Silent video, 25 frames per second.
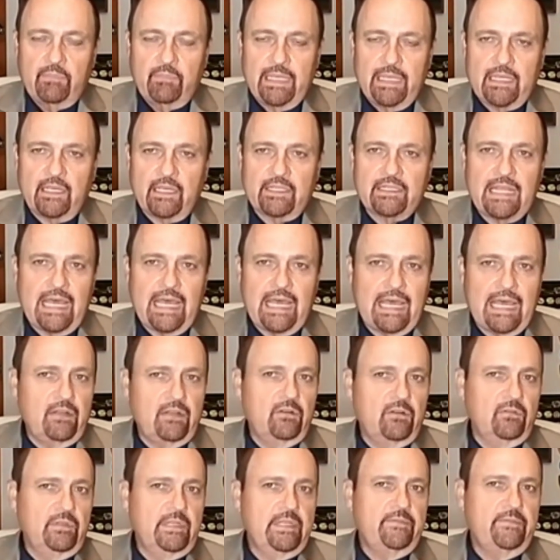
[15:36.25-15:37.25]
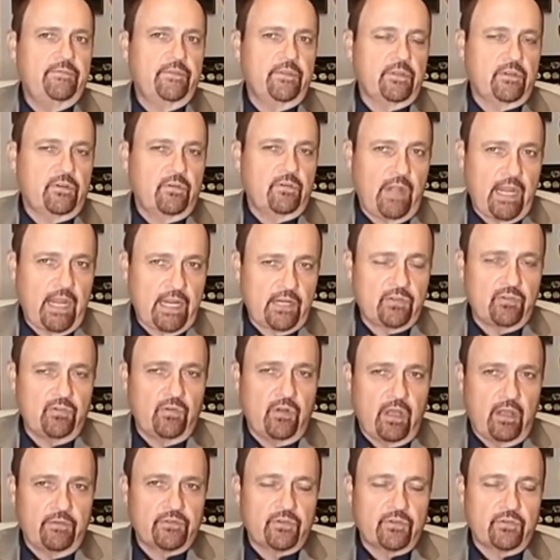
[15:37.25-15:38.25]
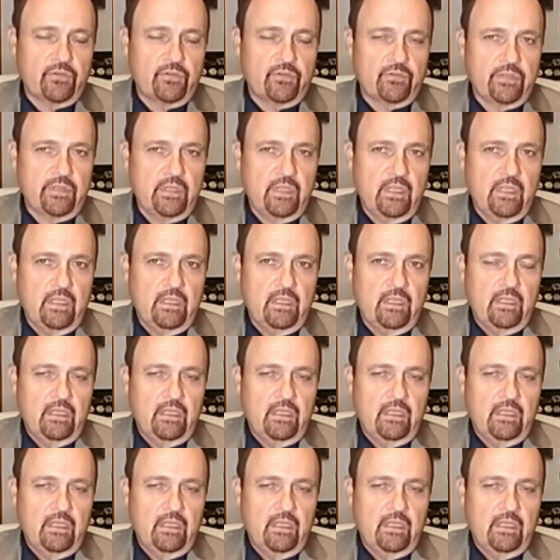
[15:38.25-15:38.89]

because not only for the correctional officers,